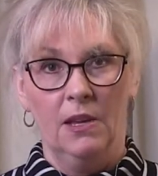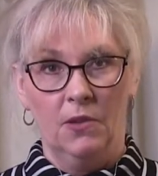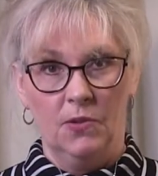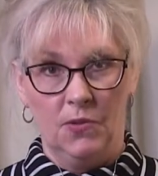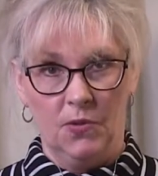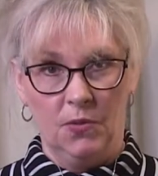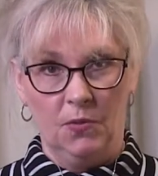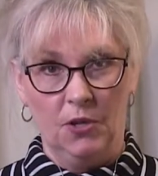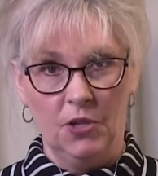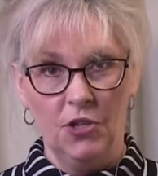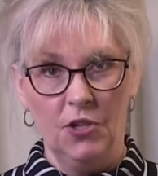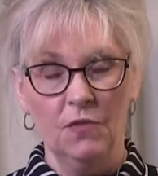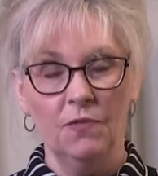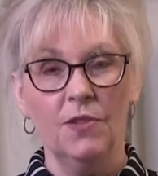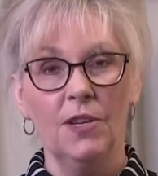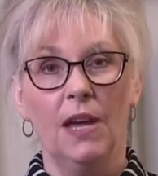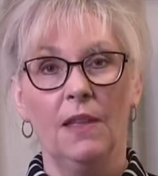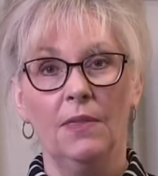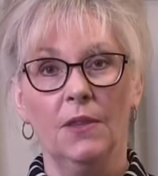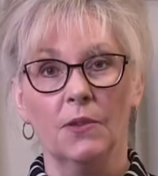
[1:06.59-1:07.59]
So once you've
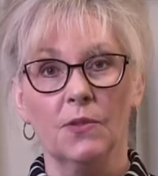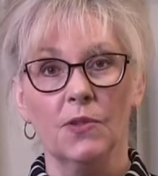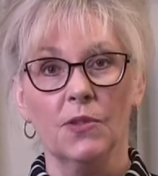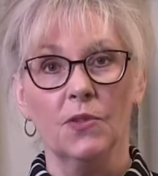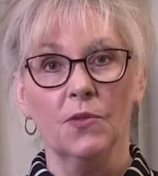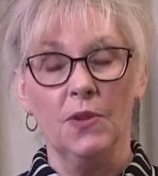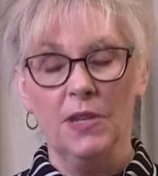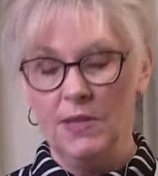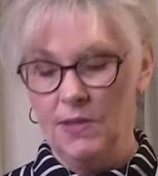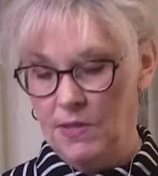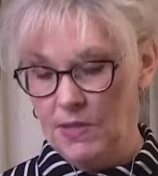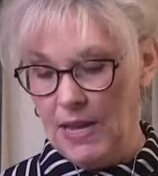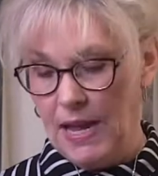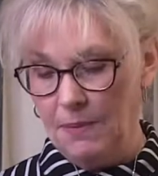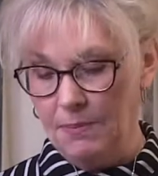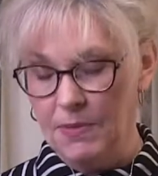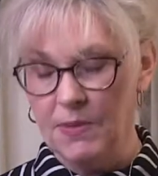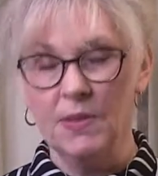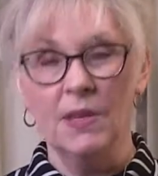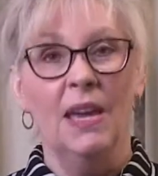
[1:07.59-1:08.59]
done those 3
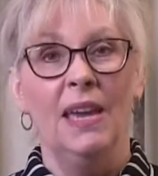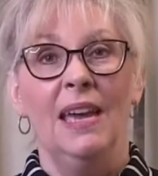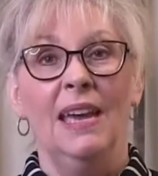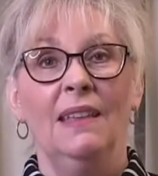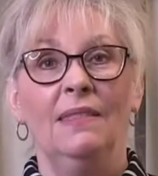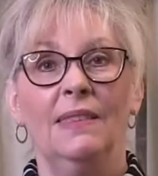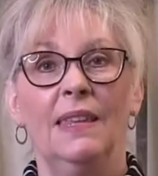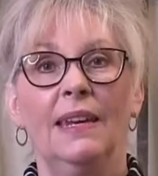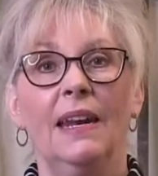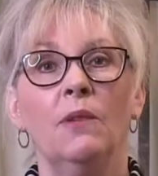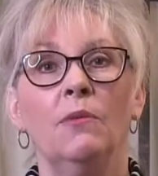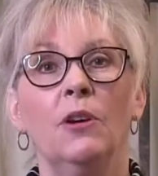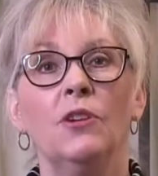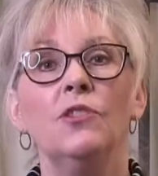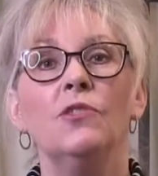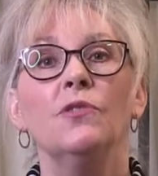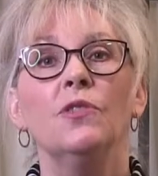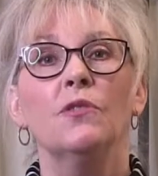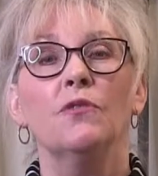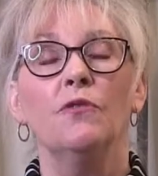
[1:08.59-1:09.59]
steps, then I
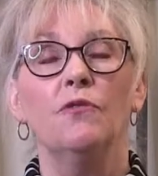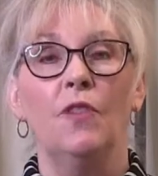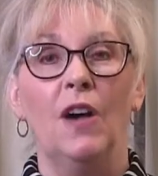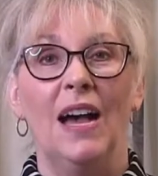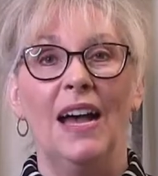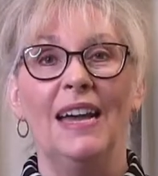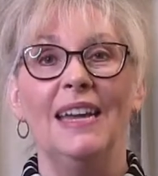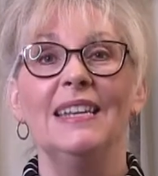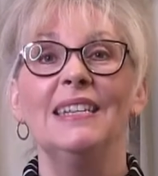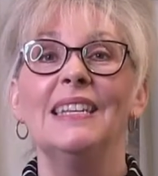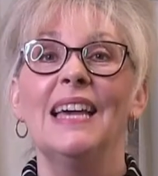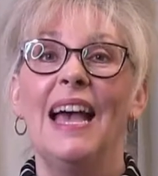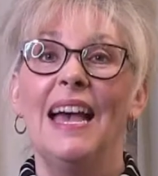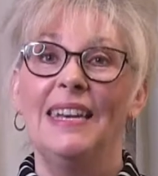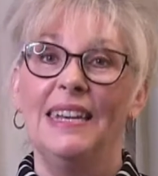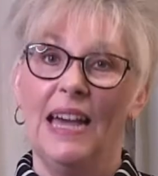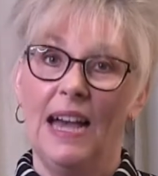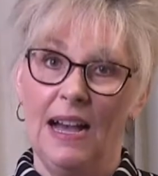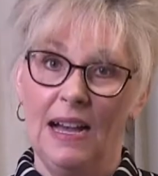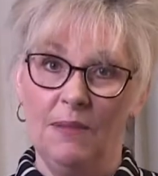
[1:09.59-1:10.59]
want you to find
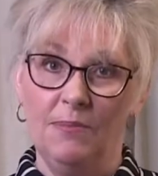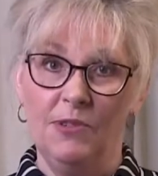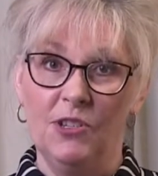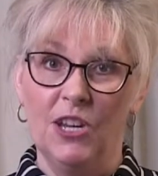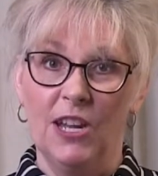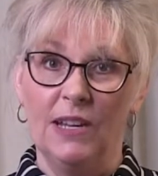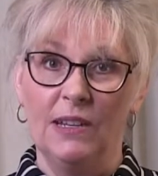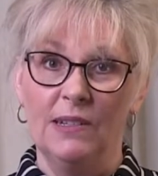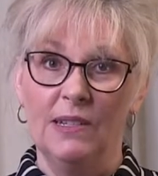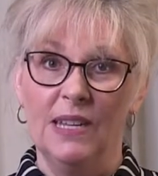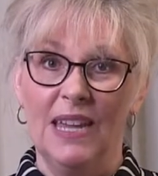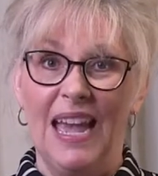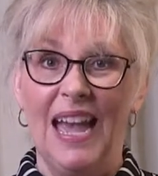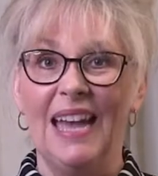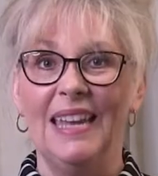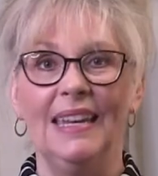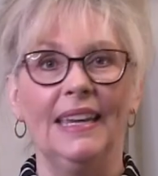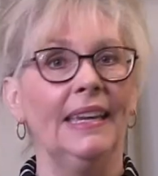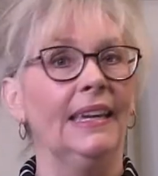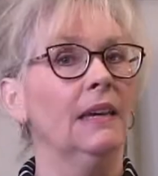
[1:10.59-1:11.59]
an object.
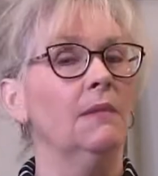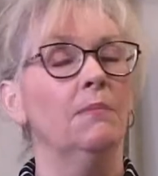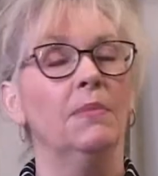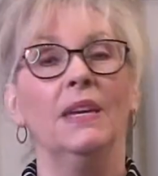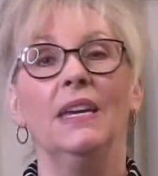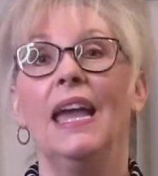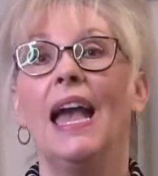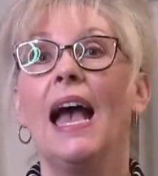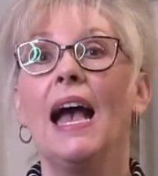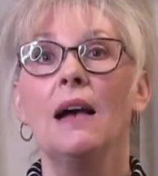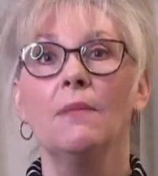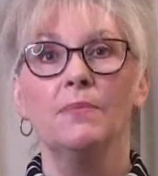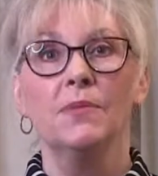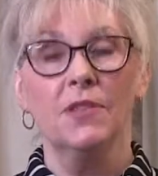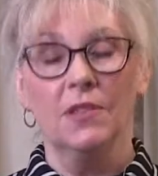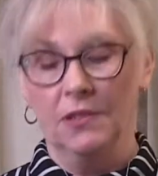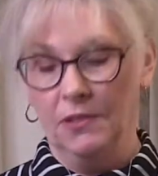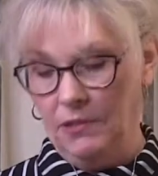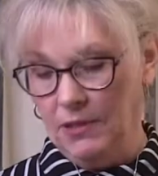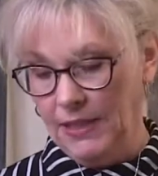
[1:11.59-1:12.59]
And it can be
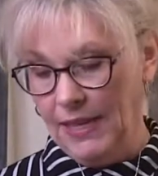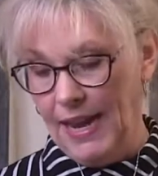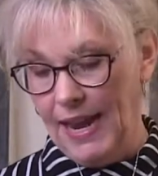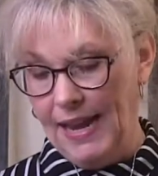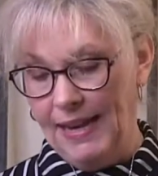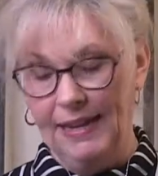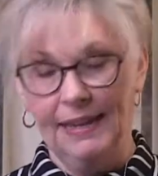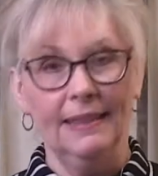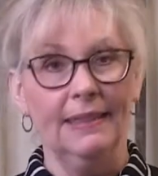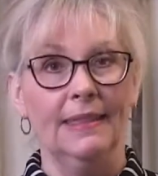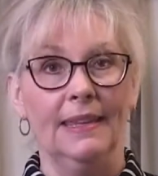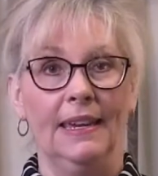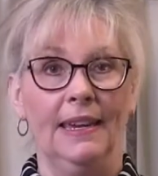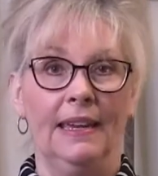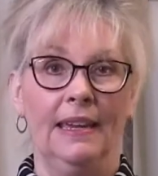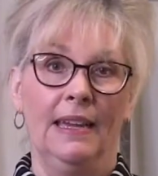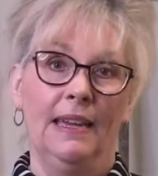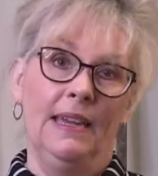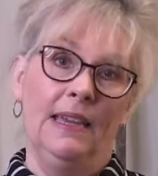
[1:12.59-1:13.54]
absolutely anything.